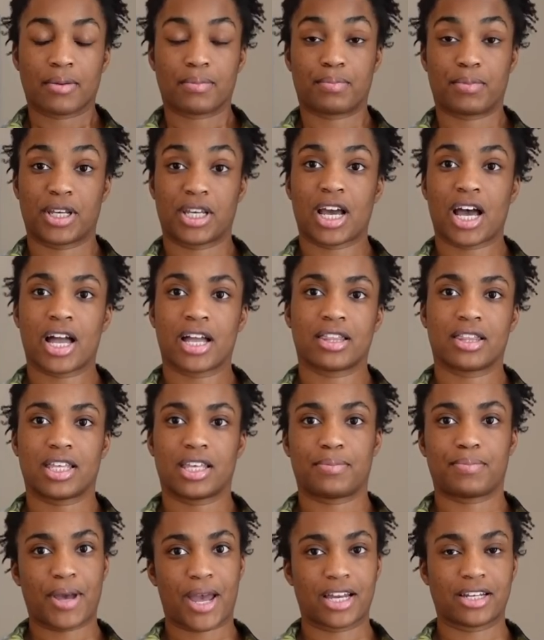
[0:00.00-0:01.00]
Beyond
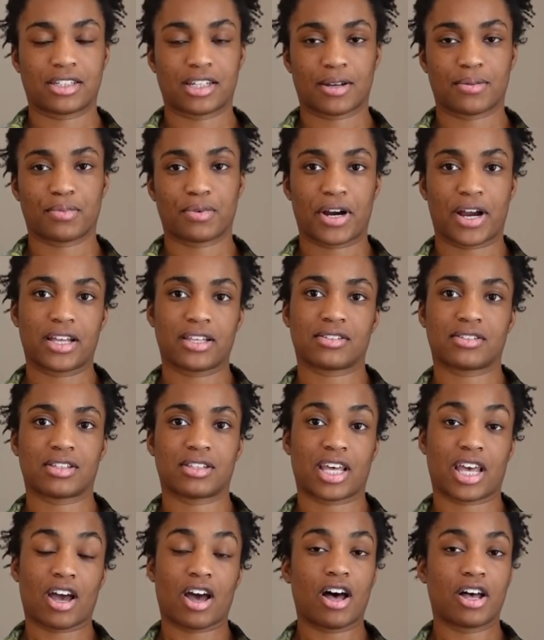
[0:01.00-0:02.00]
the painting prints,
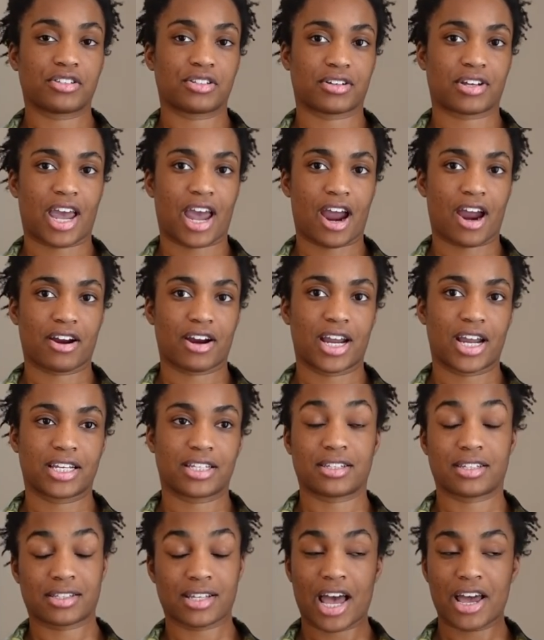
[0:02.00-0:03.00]
they also carry
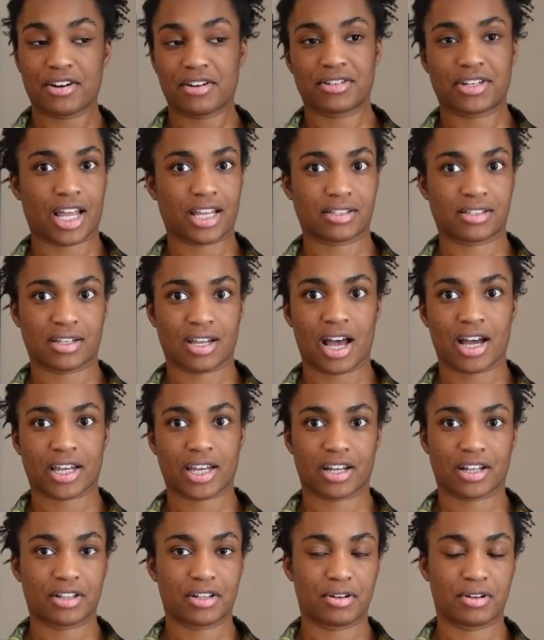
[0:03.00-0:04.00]
designer deadstock,
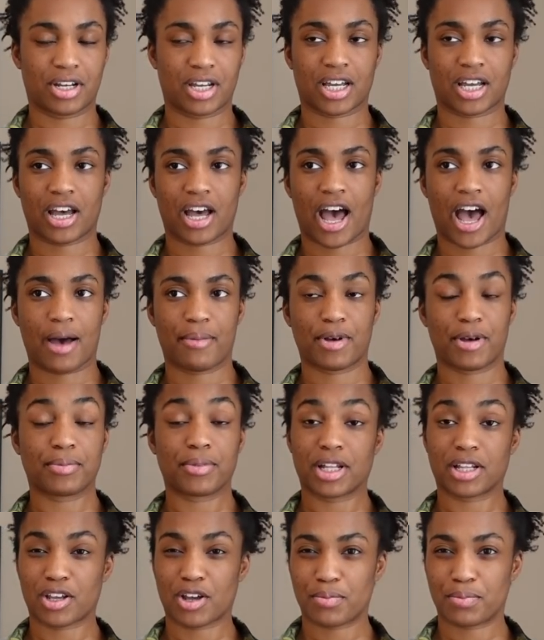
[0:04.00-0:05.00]
including um,
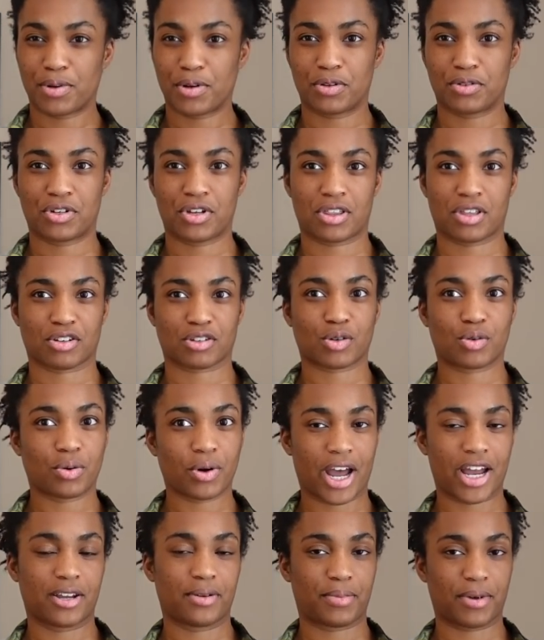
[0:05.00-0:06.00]
Emilio Pucci. There's
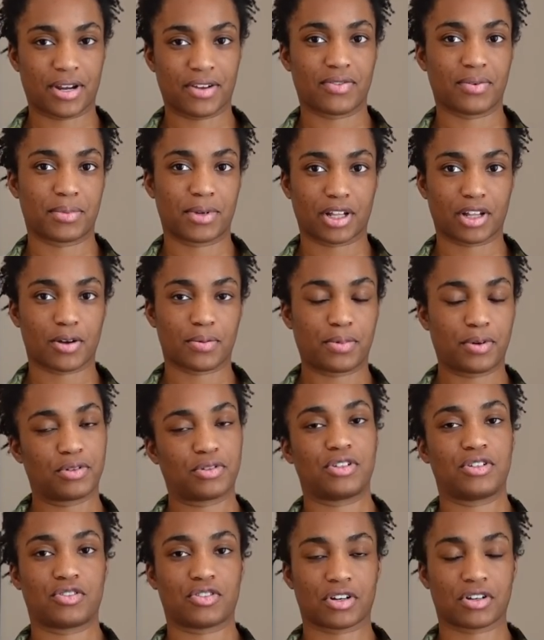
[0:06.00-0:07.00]
quite a bit of Emilio
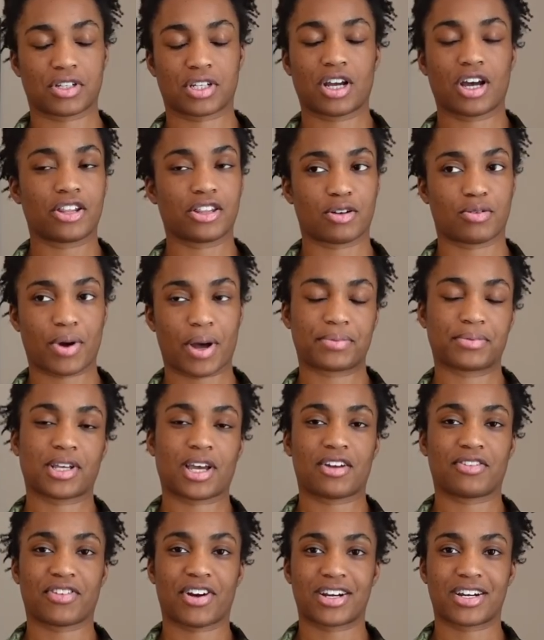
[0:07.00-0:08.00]
Pucci jersey on their
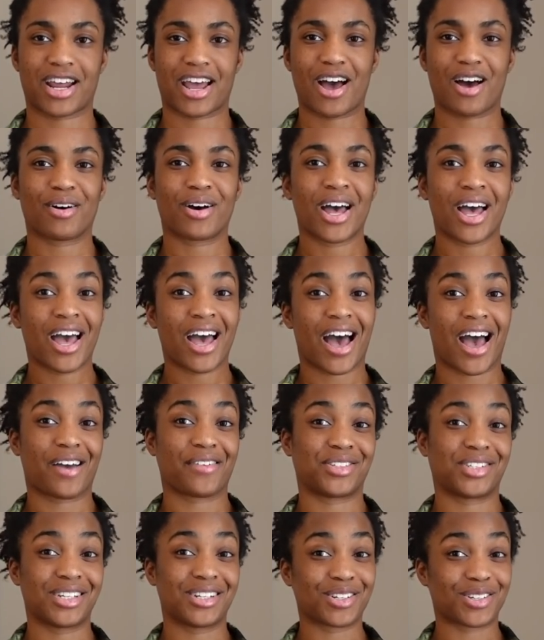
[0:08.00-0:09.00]
website right now.
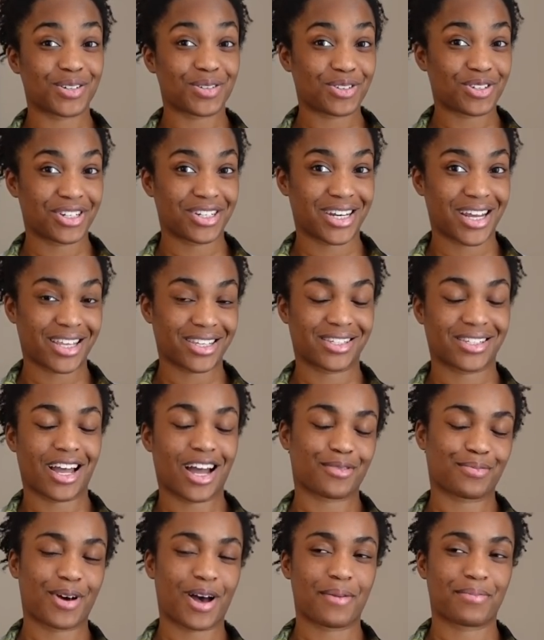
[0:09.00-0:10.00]
I've seen Gucci
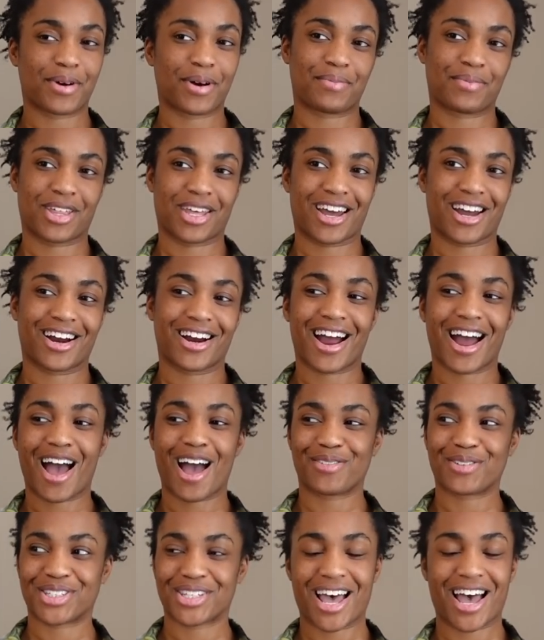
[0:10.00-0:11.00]
deadstock pop up there.
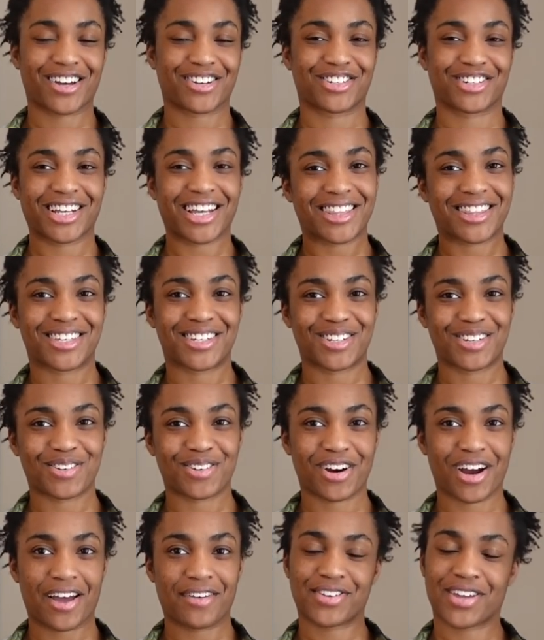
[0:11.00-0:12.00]
I was actually at the New
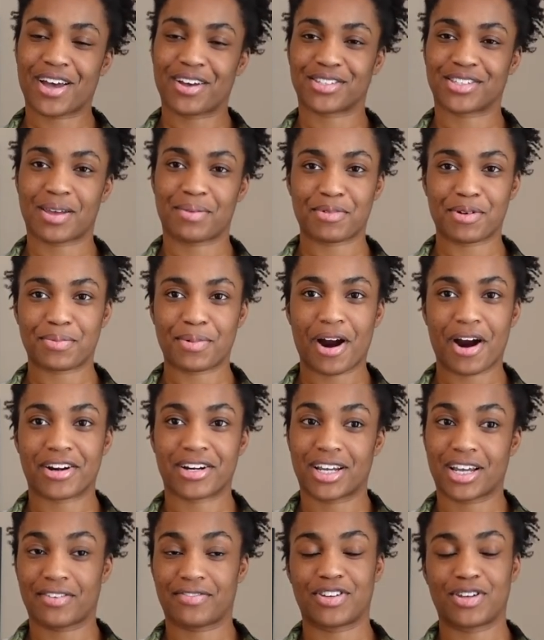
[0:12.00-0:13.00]
Craft House summer
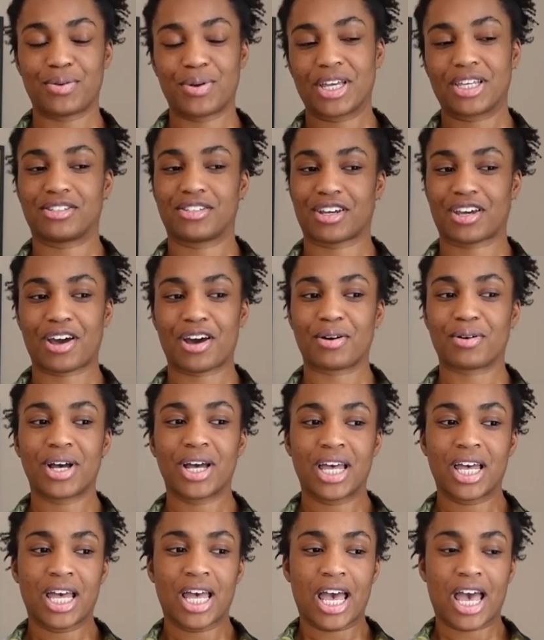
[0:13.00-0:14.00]
party a few weeks ago,
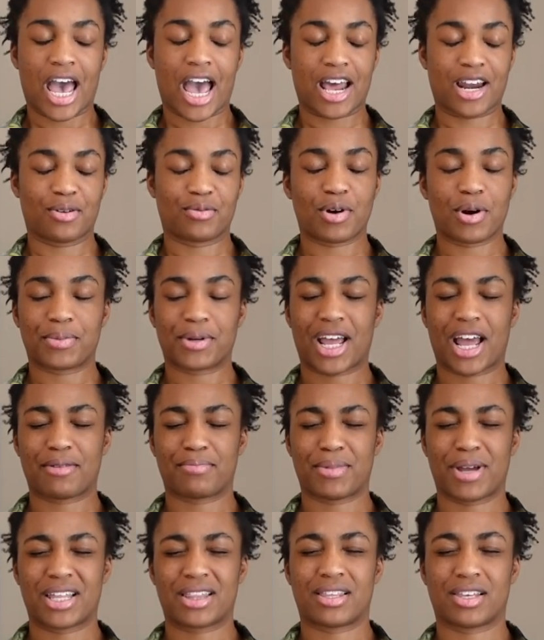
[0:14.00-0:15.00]
and a woman
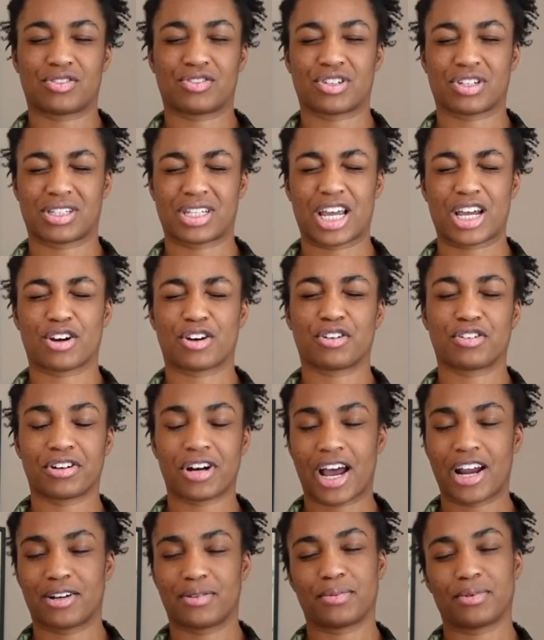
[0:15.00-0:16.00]
had made this just
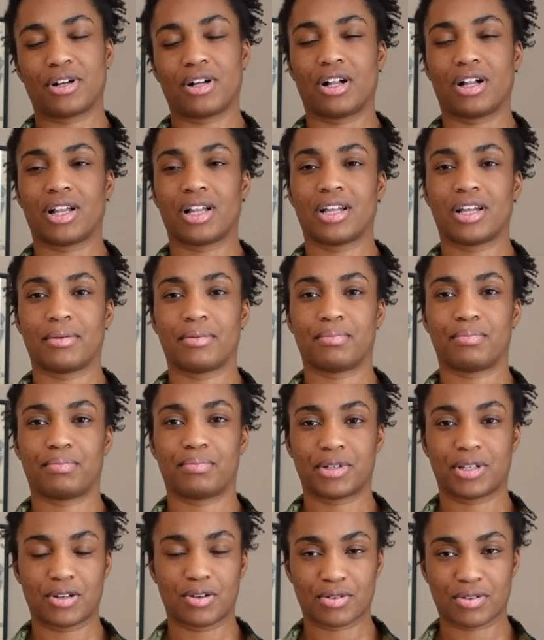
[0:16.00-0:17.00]
incredible,
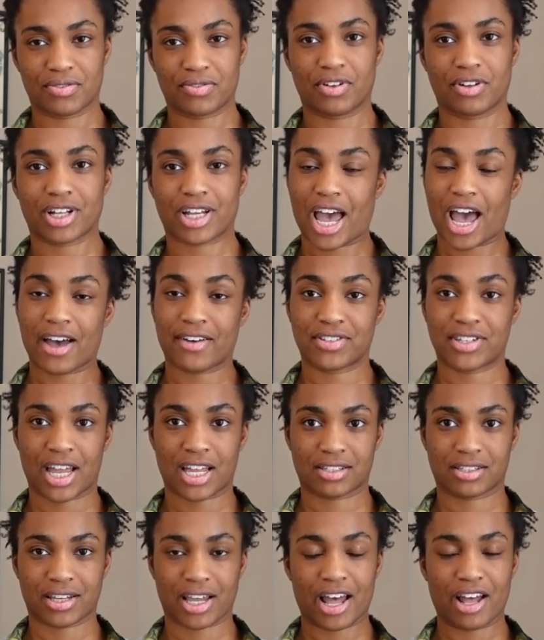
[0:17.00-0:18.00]
beautiful
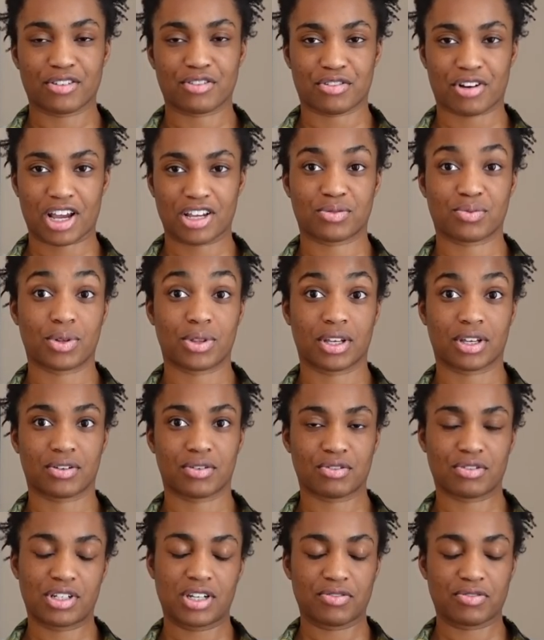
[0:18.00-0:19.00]
caftan style dress with the
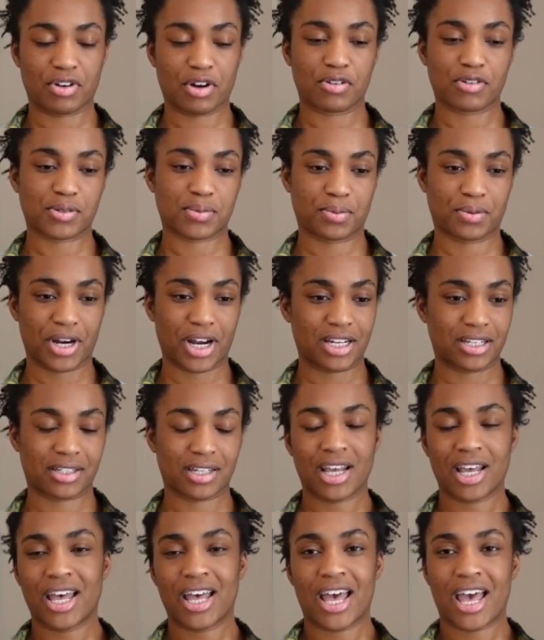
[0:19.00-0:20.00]
Gucci rose
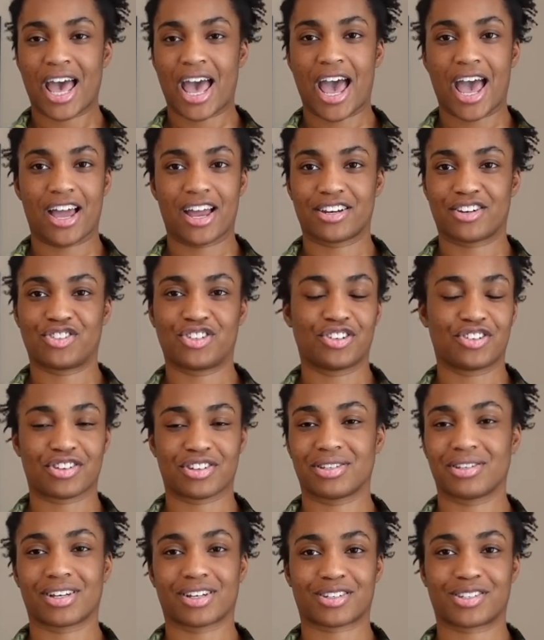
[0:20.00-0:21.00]
print, and she
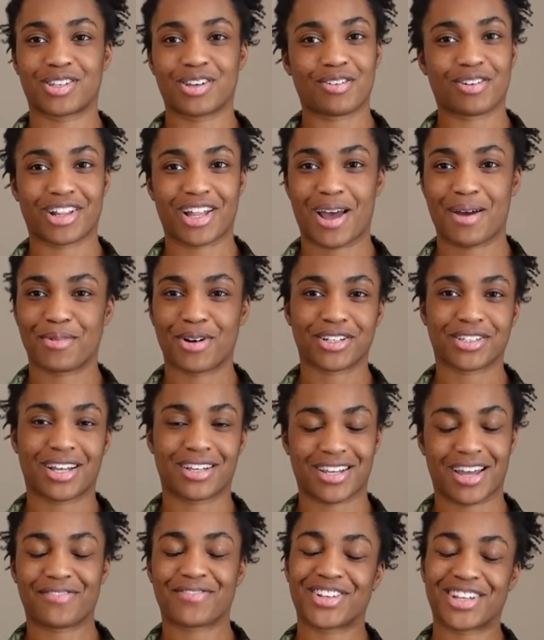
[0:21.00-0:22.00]
just looked so glamorous.
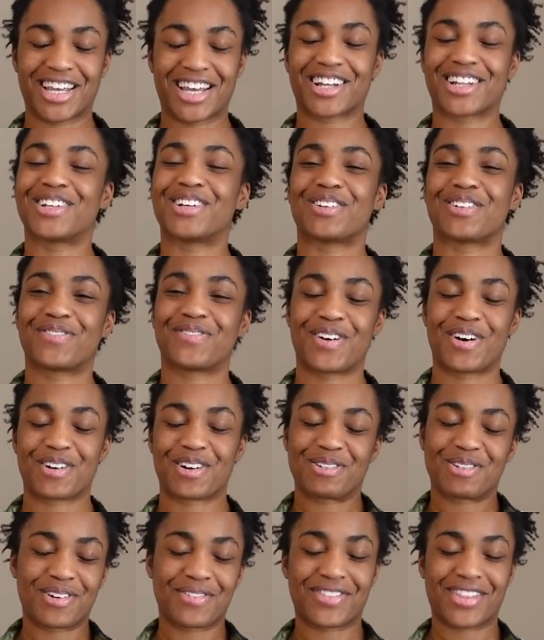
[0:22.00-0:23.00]
I'll definitely include a
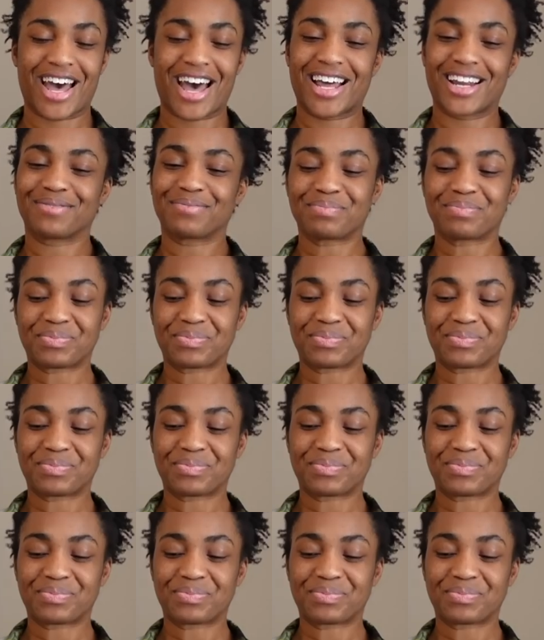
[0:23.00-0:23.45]
photo of that.